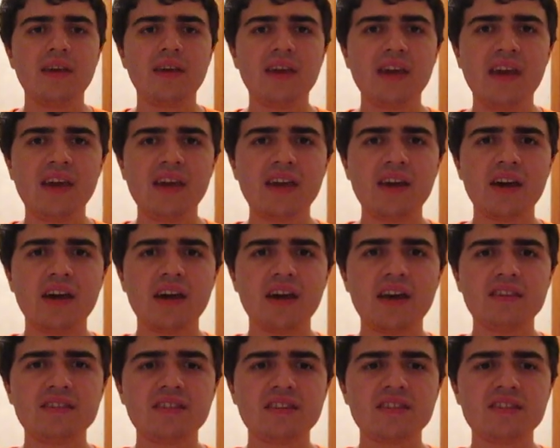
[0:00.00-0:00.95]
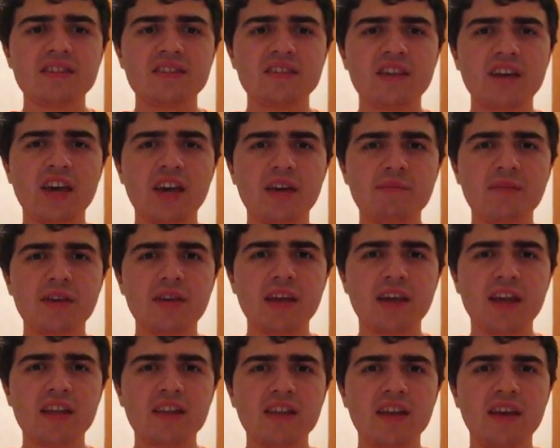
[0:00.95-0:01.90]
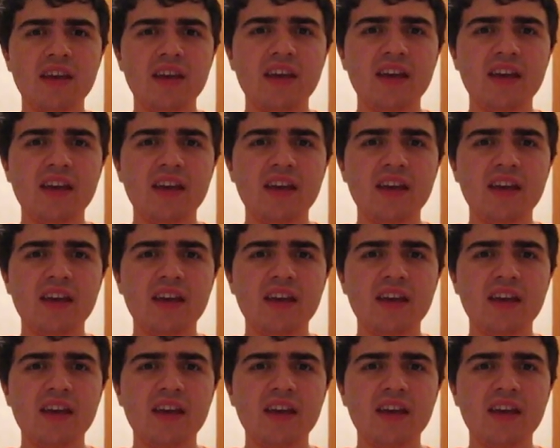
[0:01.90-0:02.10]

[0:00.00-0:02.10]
Hey guys, it's Tom again,